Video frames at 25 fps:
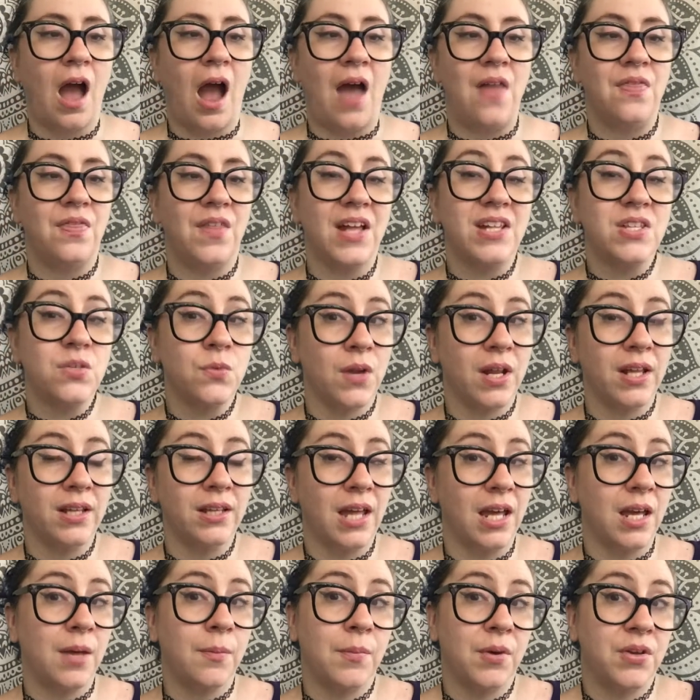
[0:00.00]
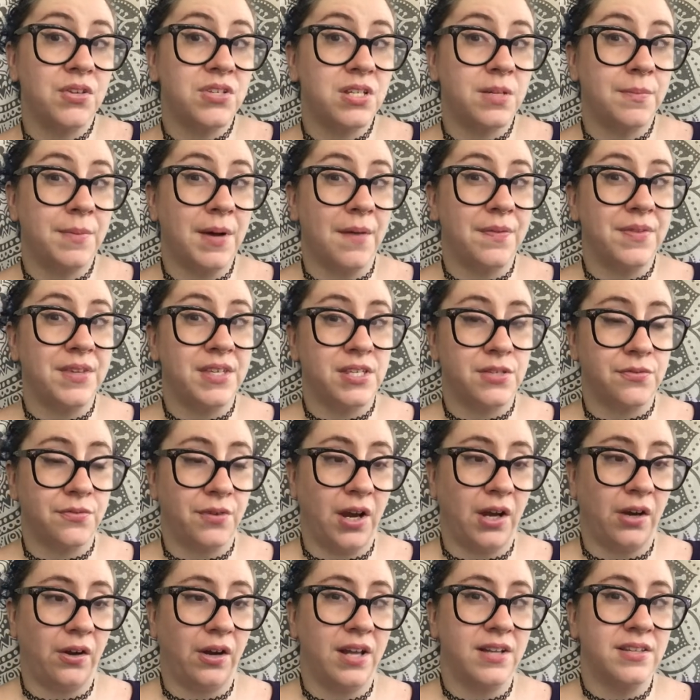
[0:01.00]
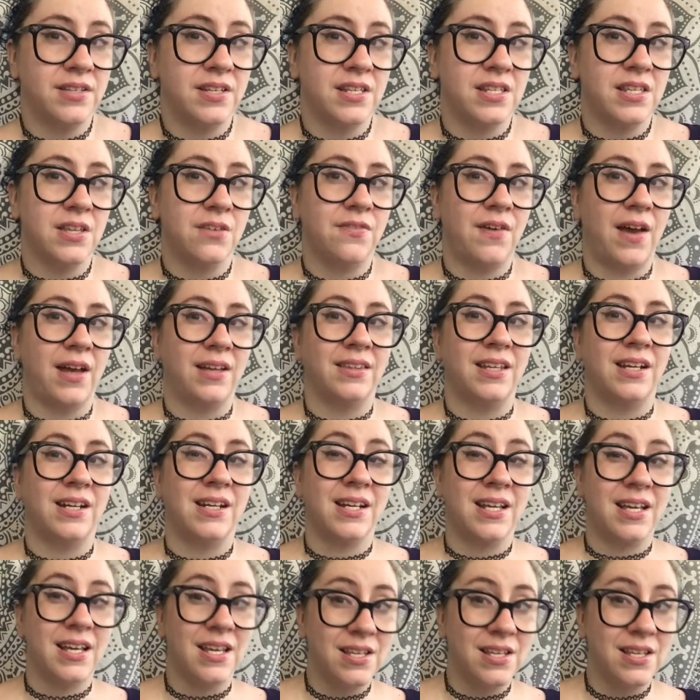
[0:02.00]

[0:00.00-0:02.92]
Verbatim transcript: And that's what I like most about this fragrance is the fact that it